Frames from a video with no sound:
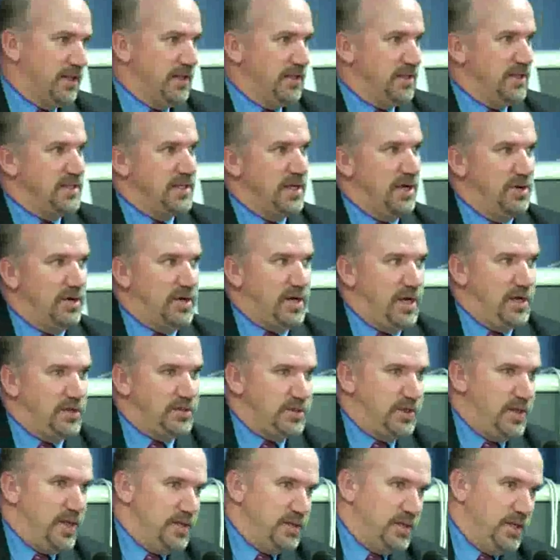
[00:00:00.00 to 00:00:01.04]
that the town
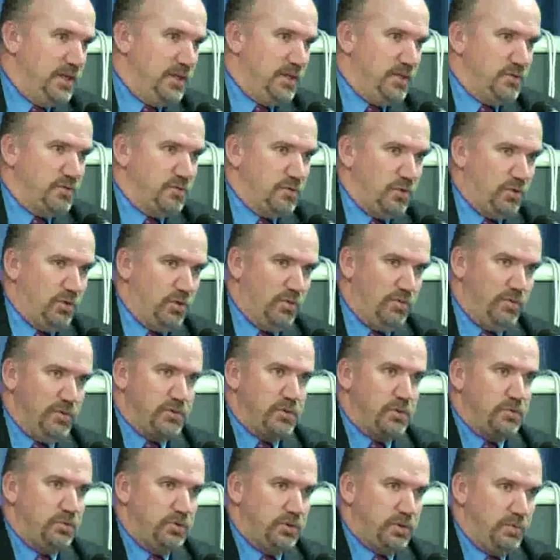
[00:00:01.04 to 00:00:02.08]
council has any control over the
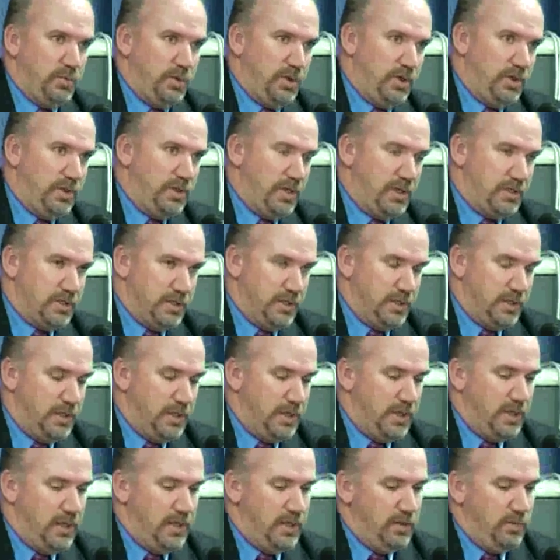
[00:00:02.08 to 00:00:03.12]
school committee. It doesn't,
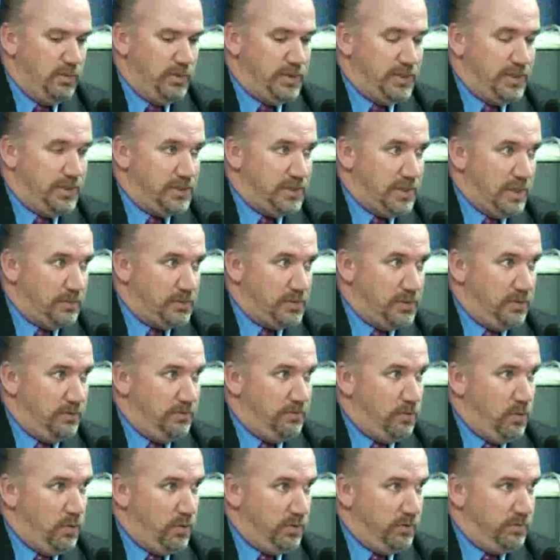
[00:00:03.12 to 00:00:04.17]
with the exception of
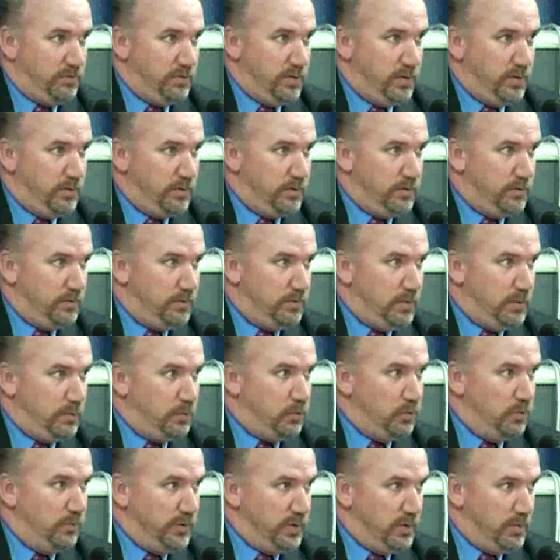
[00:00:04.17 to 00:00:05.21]
voting for
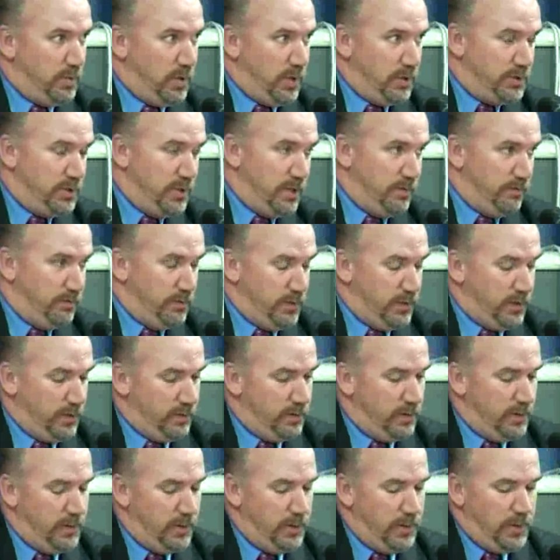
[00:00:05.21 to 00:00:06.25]
approving the budget every year.
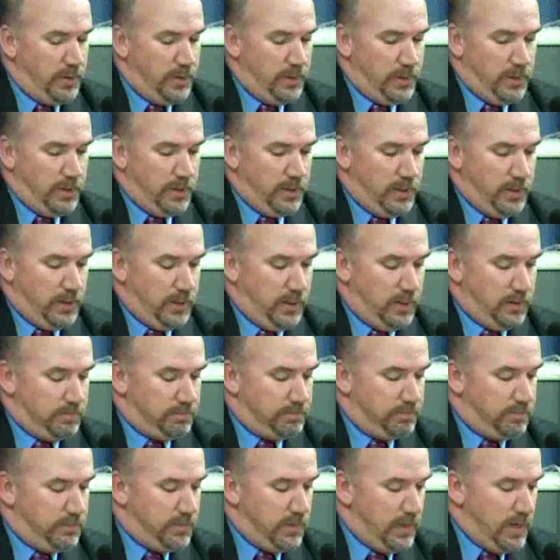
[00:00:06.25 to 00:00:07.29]
And
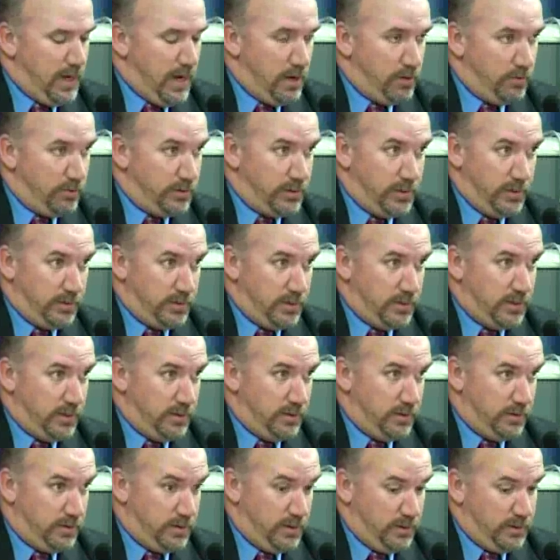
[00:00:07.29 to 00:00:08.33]
I don't think
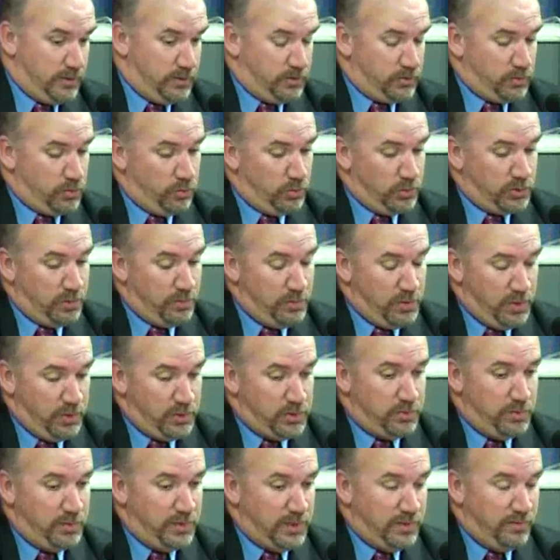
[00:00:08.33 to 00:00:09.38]
that the school committee
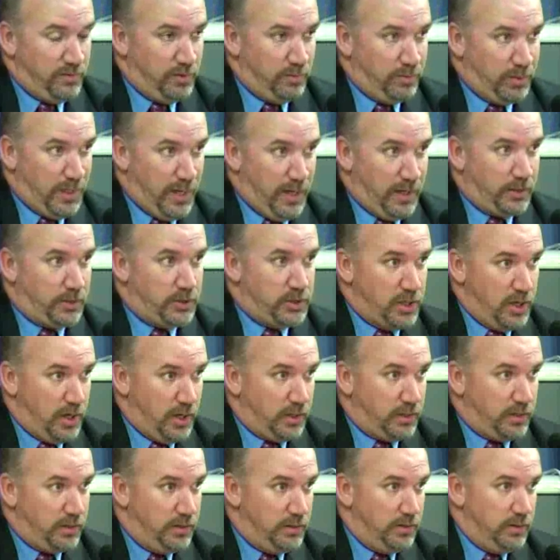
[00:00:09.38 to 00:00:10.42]
should be given a blank
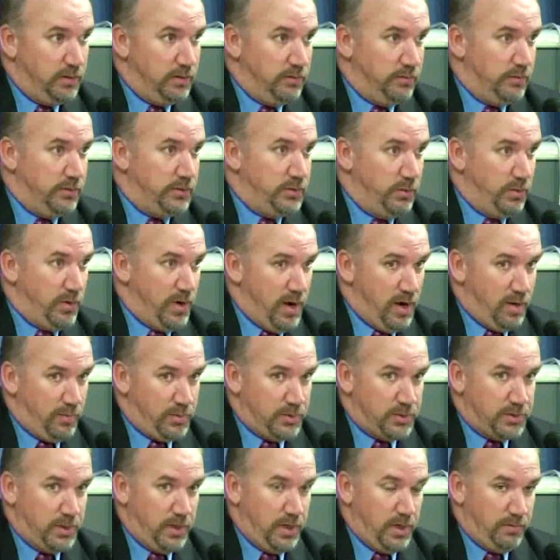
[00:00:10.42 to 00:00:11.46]
check for
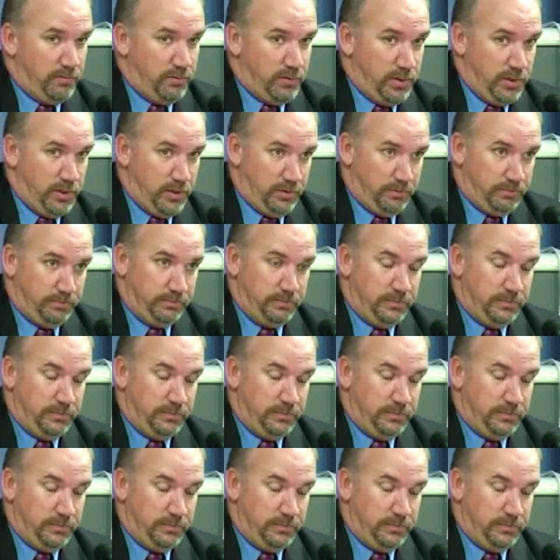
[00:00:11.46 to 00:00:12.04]
2.5% every year.